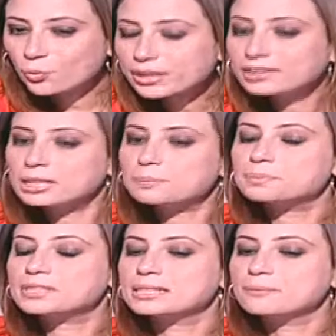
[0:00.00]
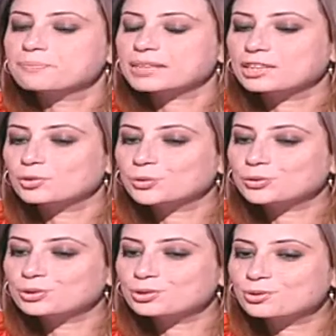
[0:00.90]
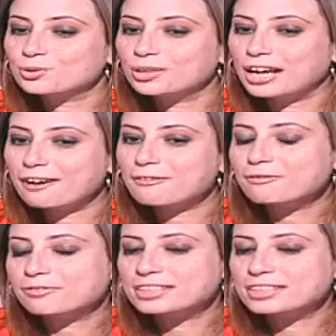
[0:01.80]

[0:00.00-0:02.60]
quick tips in order to have